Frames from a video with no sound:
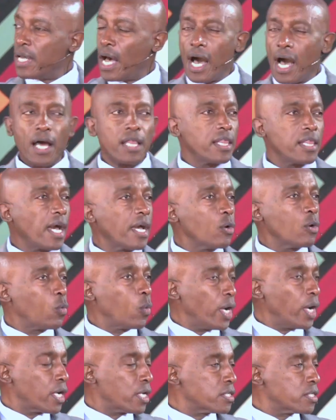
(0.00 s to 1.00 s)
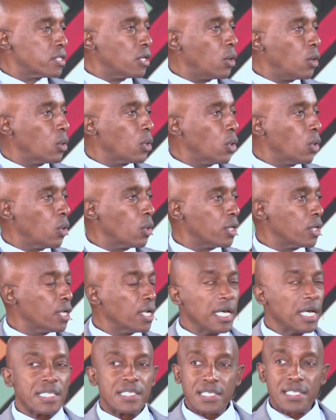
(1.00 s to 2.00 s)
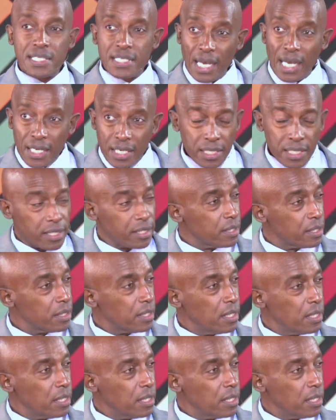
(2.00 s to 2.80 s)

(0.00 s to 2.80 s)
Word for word: are thy works, O Lord studied,